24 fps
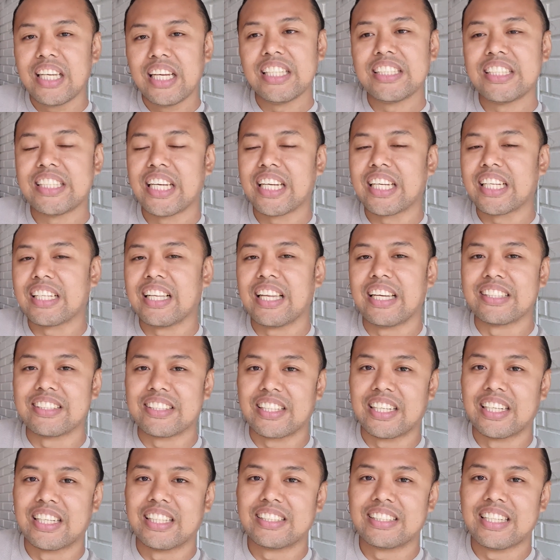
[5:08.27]
eating
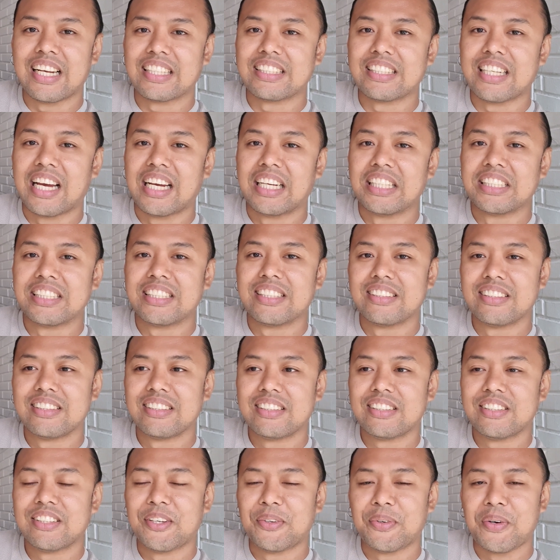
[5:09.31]
later that night.
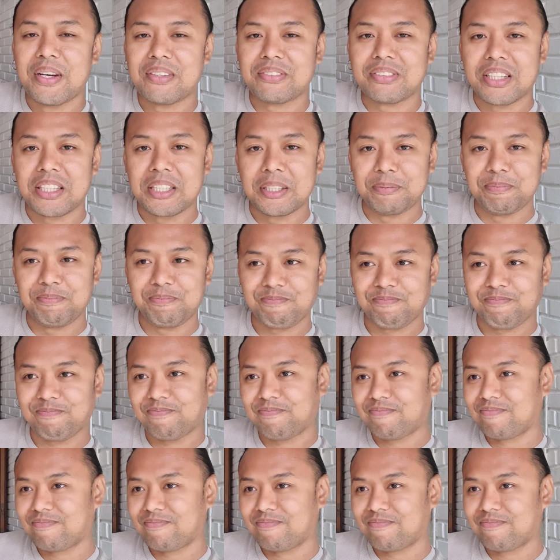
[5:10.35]
However,